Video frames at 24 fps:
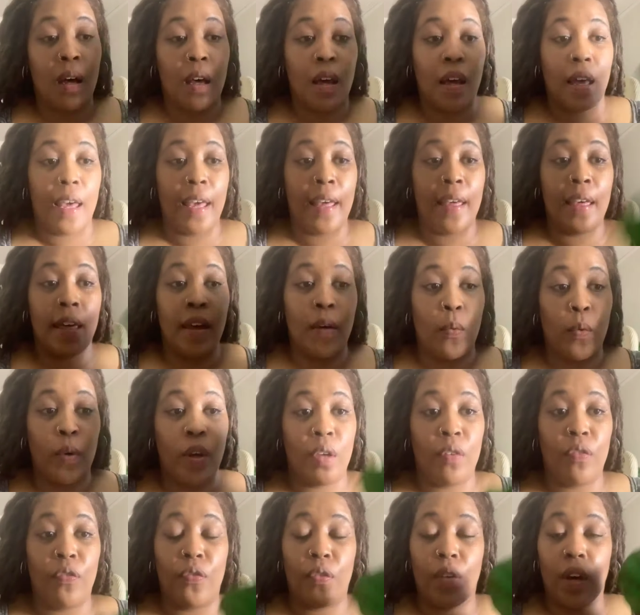and
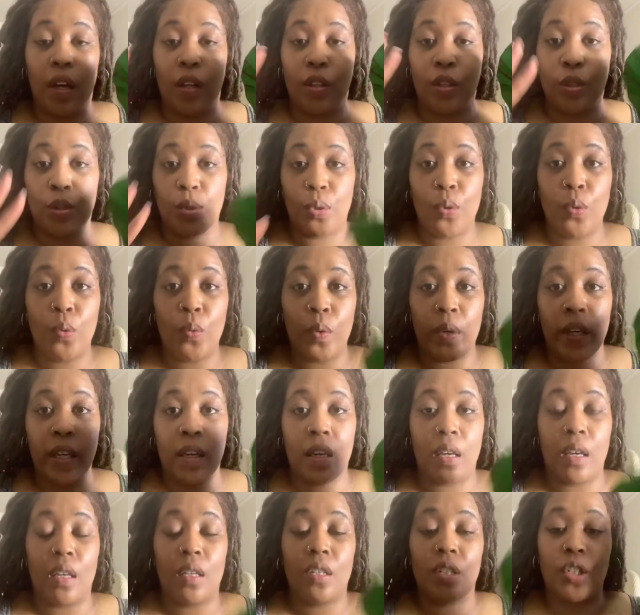with a
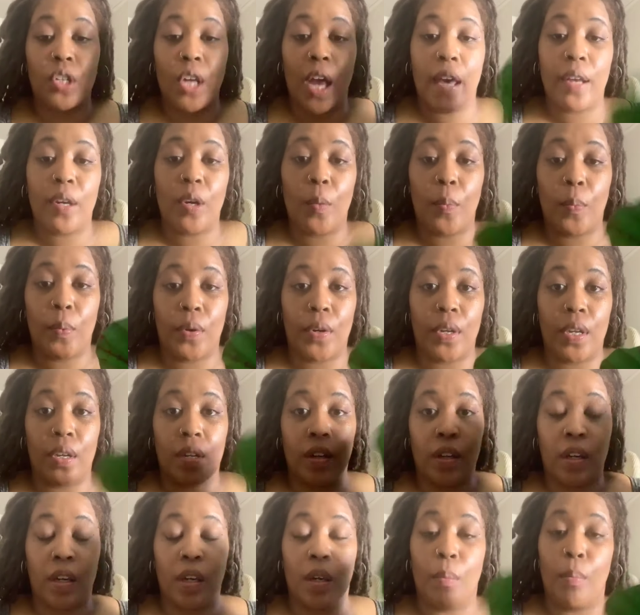2-week shadow
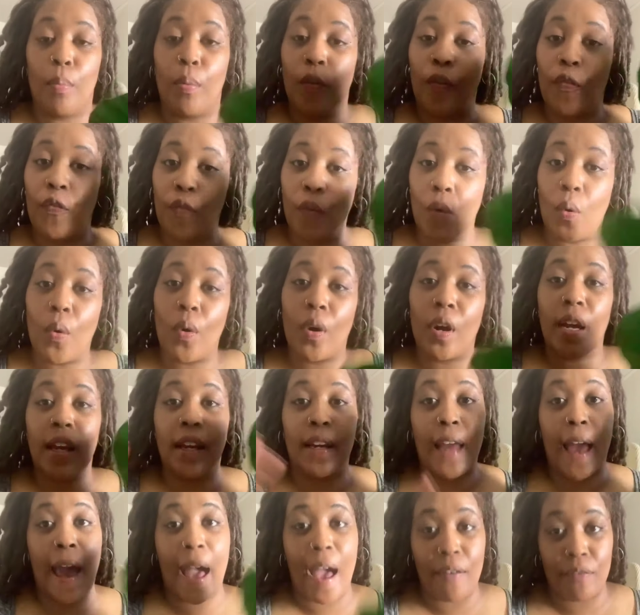period before and
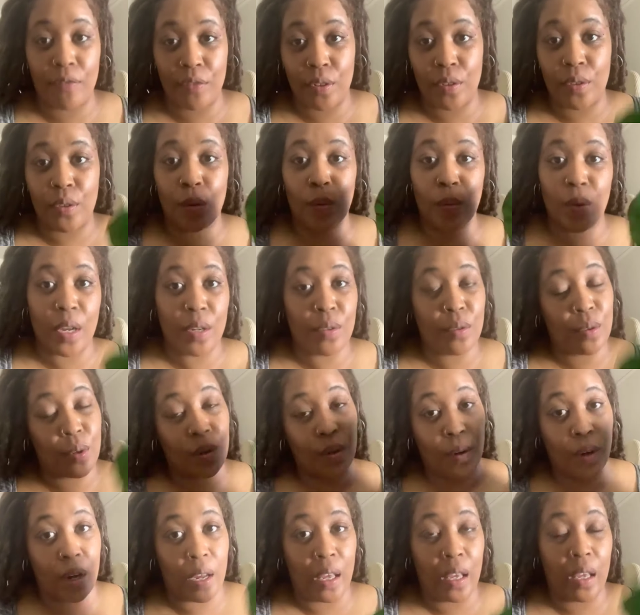after the
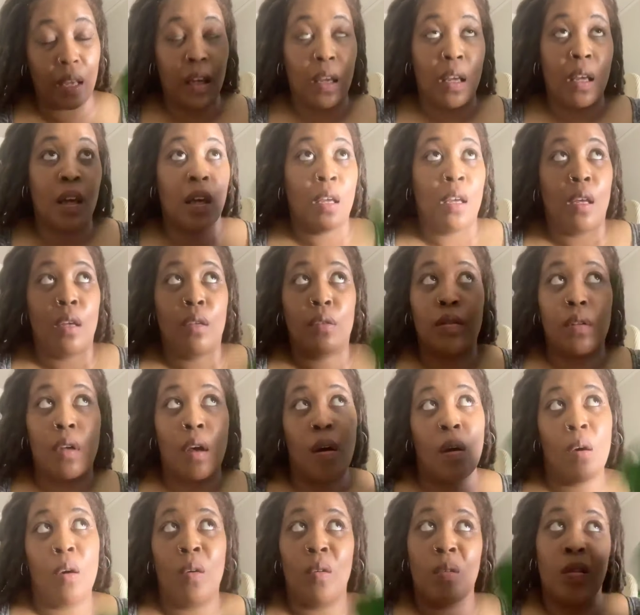retrograde.
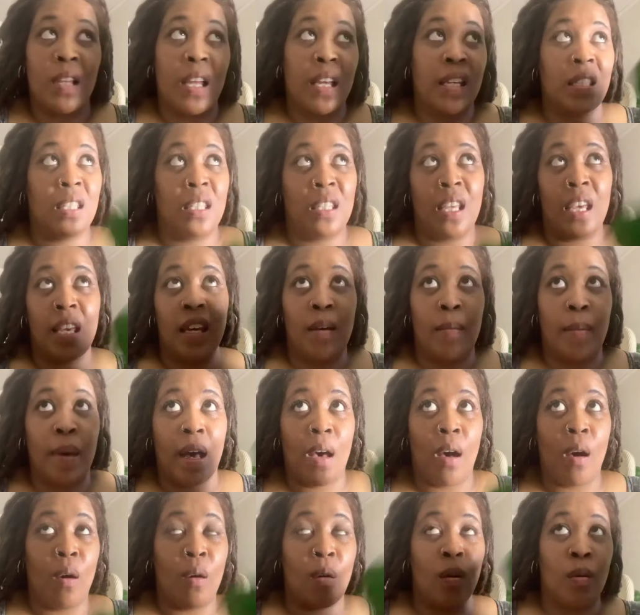So let's say
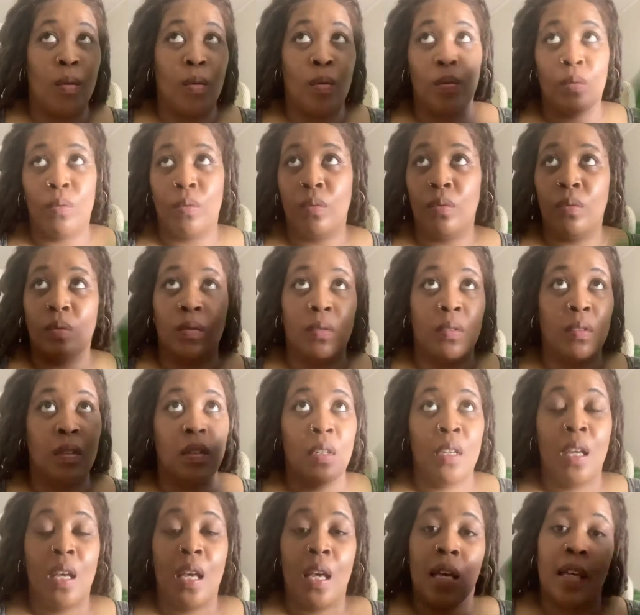about
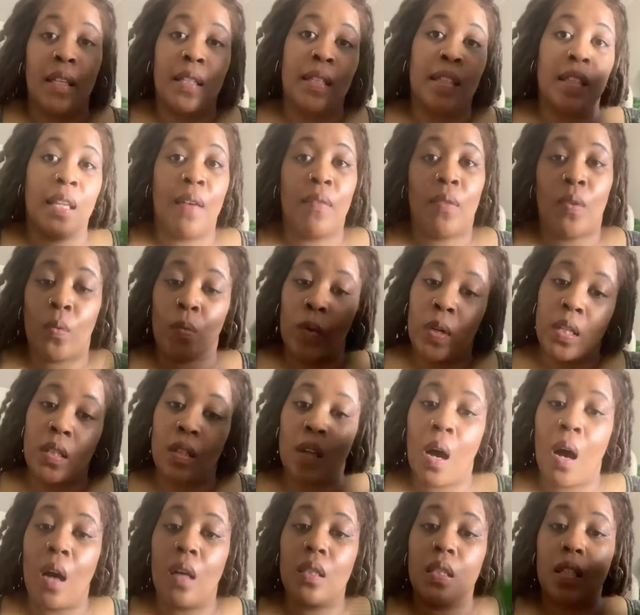7 weeks
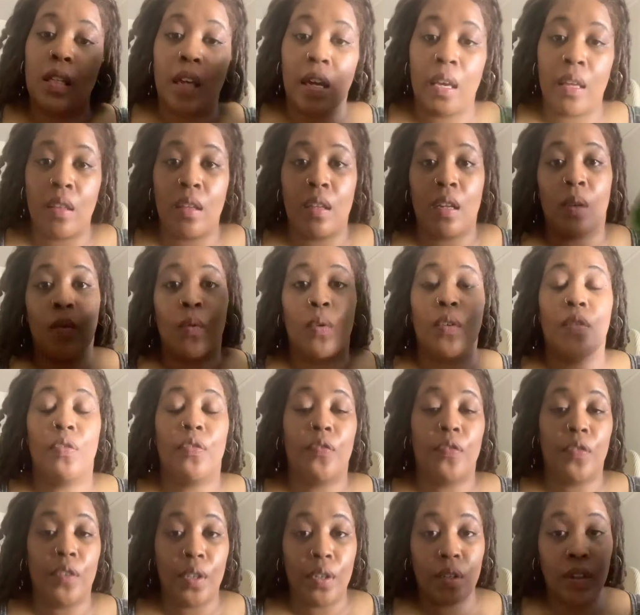altogether that will
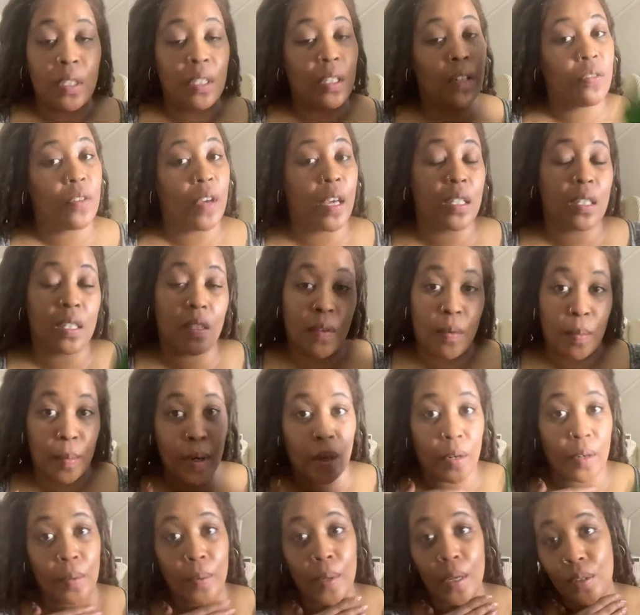feel the effects of a
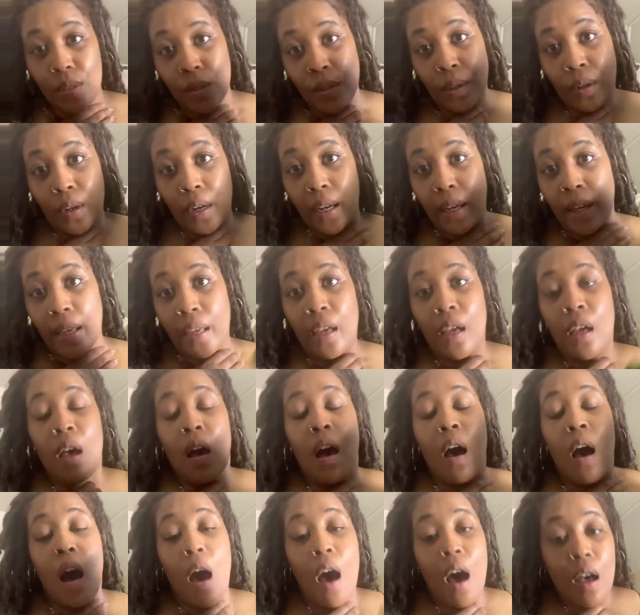Mercury retrograde.
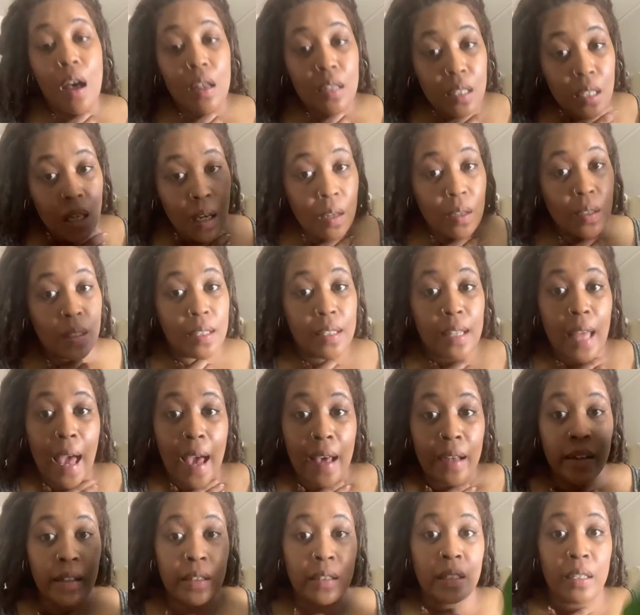Also,
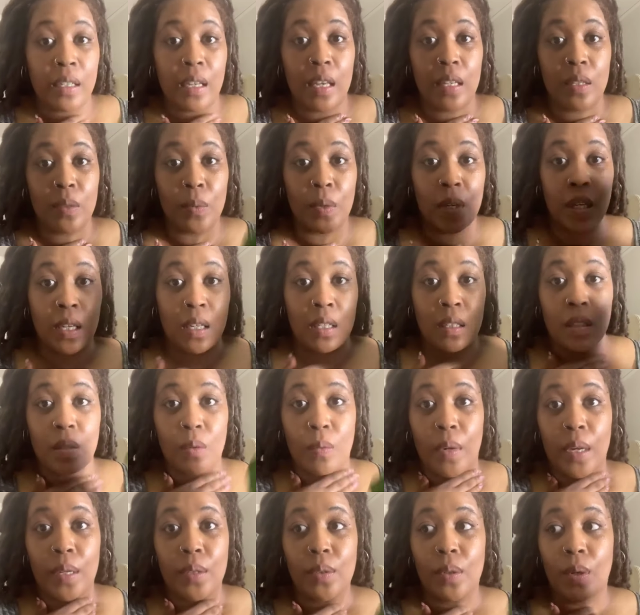Saturn has went into
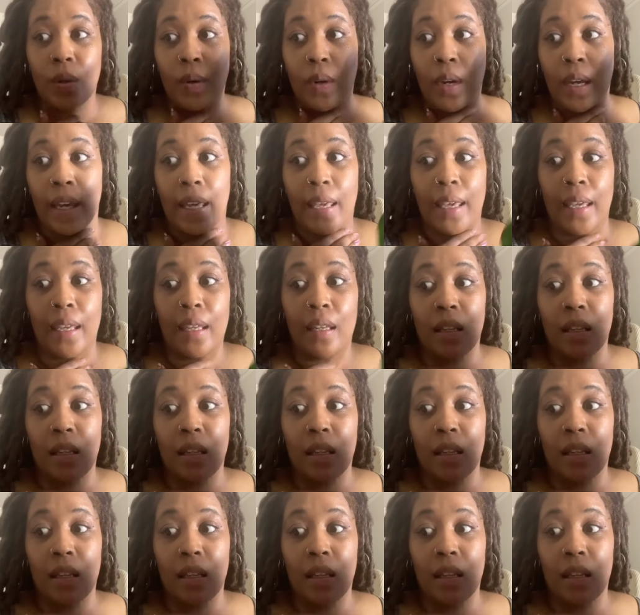retrograde.